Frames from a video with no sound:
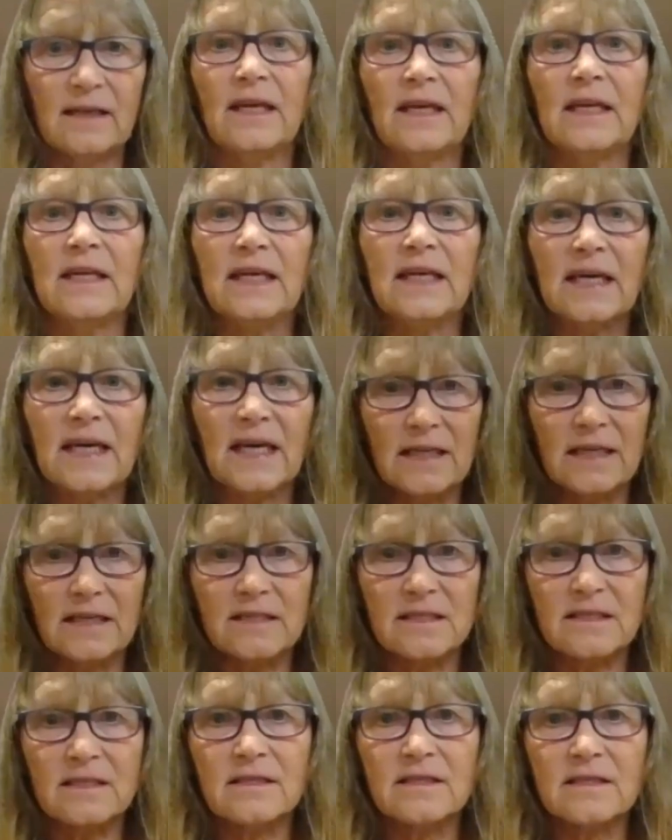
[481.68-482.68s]
and any
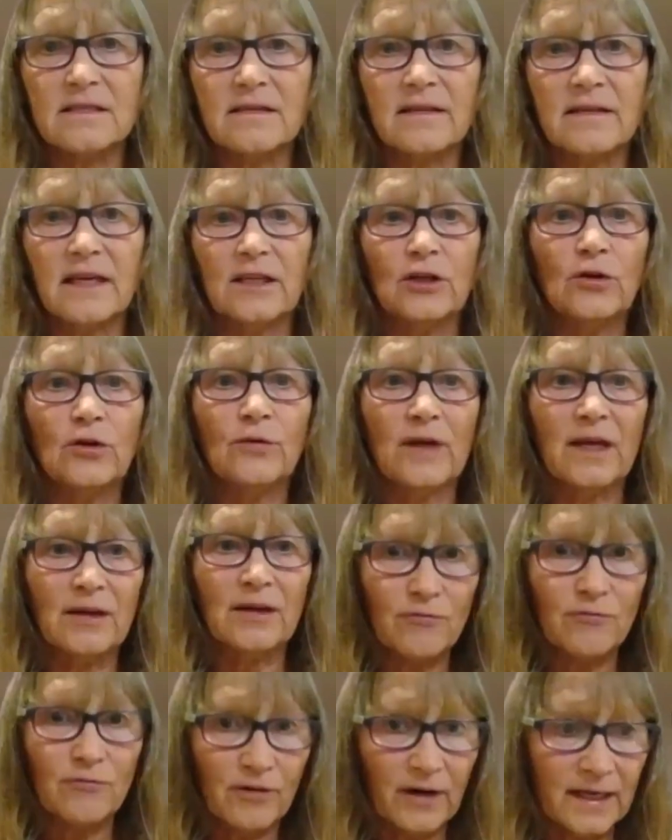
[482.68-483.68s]
guests that you
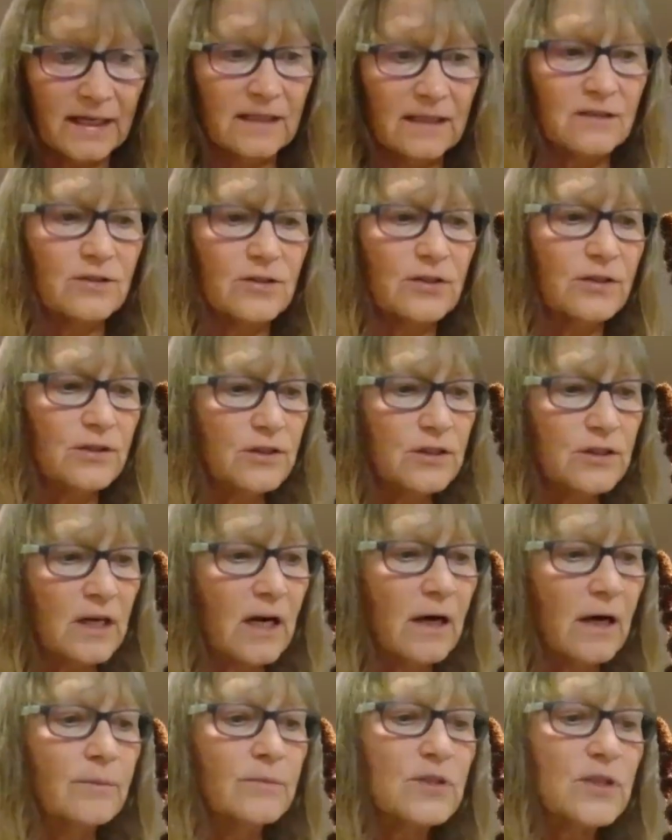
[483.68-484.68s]
invite
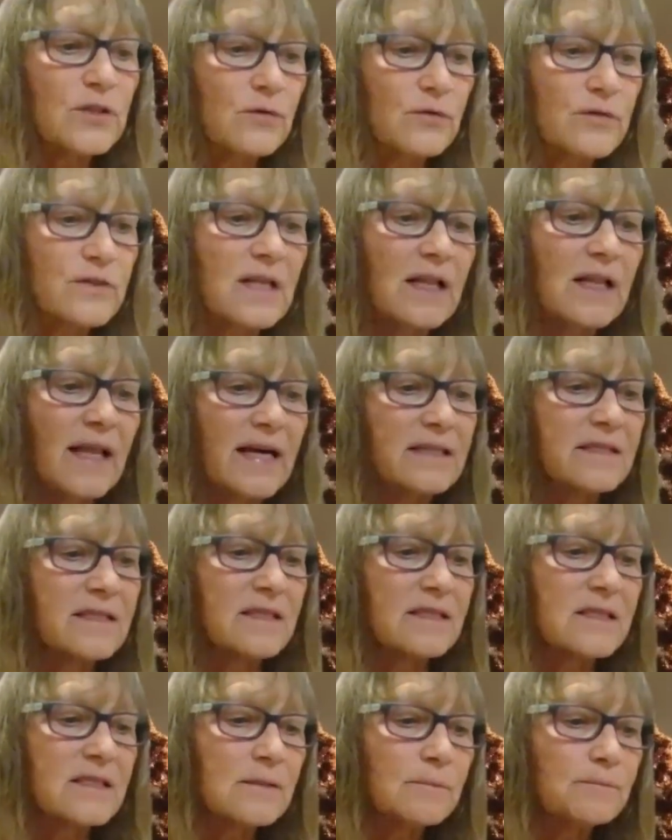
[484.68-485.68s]
to come to those
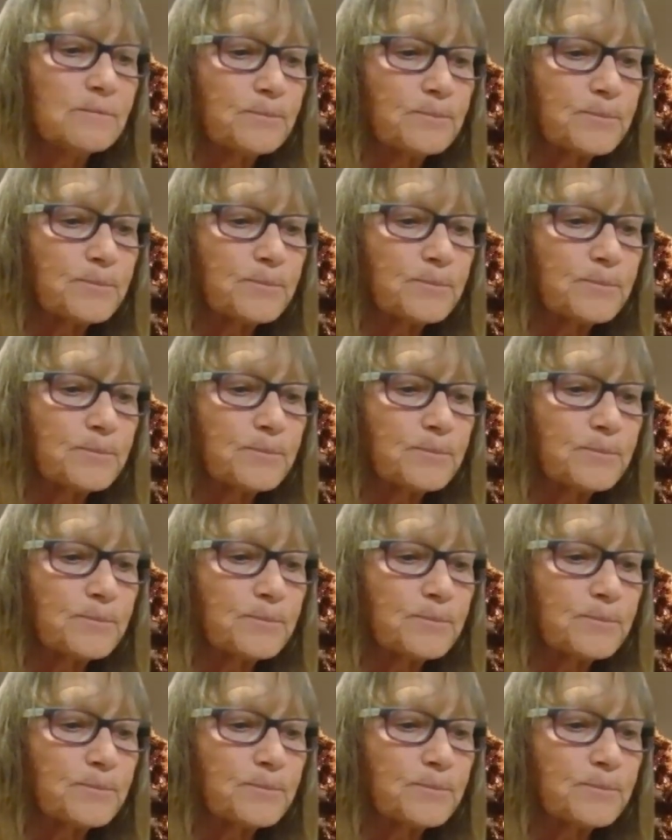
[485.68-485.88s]
classes.